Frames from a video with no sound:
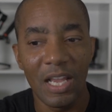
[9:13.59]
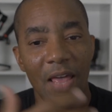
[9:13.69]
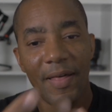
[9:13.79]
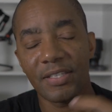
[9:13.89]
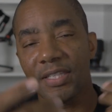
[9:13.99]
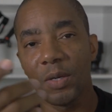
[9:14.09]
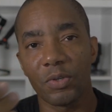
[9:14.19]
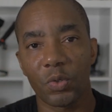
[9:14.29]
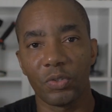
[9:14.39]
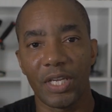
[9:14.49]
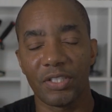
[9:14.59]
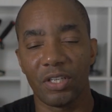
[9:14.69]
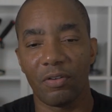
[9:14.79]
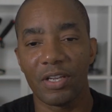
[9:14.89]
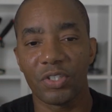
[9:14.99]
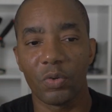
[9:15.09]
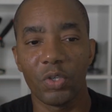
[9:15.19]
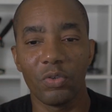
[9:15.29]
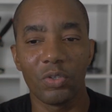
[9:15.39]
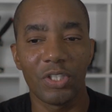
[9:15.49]
That's the thing with soil testing, right? So you,
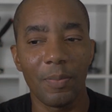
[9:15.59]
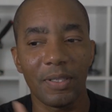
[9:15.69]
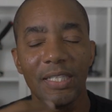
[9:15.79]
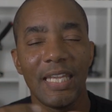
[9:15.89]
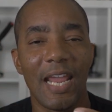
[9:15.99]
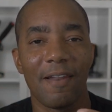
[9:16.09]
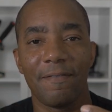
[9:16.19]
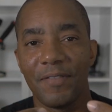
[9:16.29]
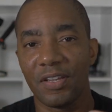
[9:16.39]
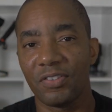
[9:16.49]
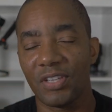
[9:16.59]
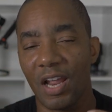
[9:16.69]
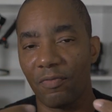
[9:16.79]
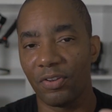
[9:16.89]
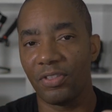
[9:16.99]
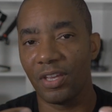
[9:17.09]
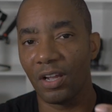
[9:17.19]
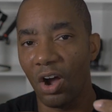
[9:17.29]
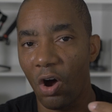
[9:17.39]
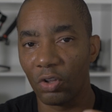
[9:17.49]
you typically can't fix everything
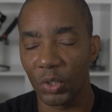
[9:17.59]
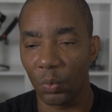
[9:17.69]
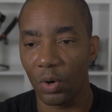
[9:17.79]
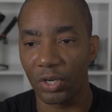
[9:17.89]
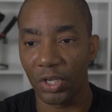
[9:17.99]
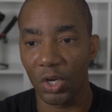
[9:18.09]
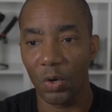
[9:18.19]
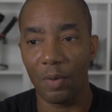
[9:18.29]
all in one go.